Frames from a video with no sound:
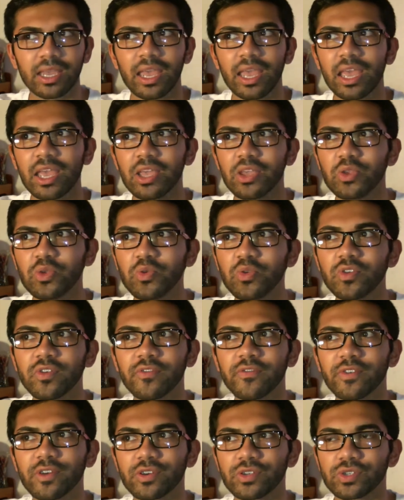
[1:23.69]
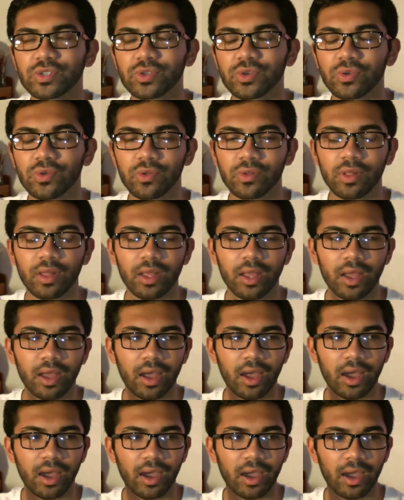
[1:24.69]
a universal
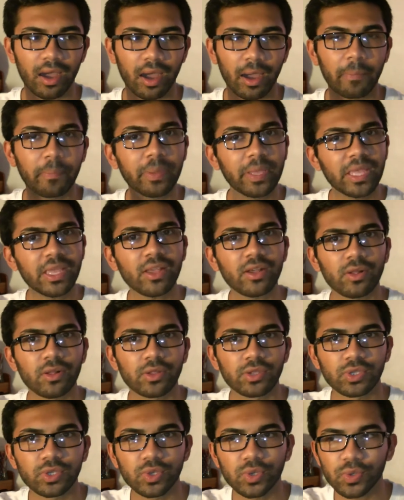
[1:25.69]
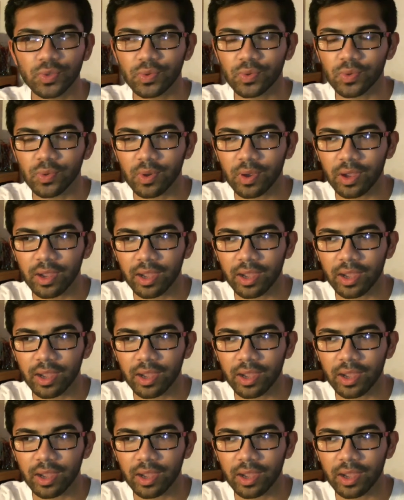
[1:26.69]
appeal to